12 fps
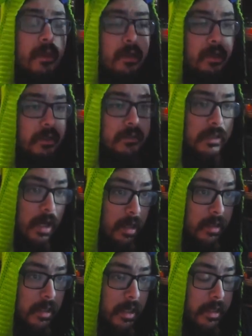Here is
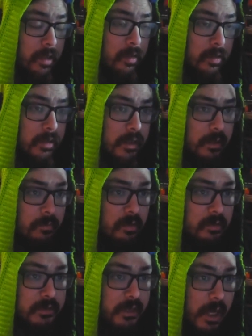Hawkeye. He looked like in
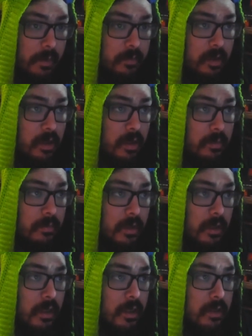Marvel's Capcom
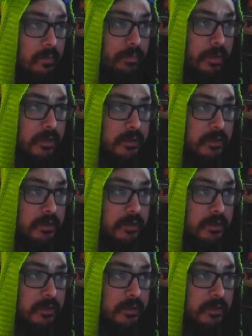compared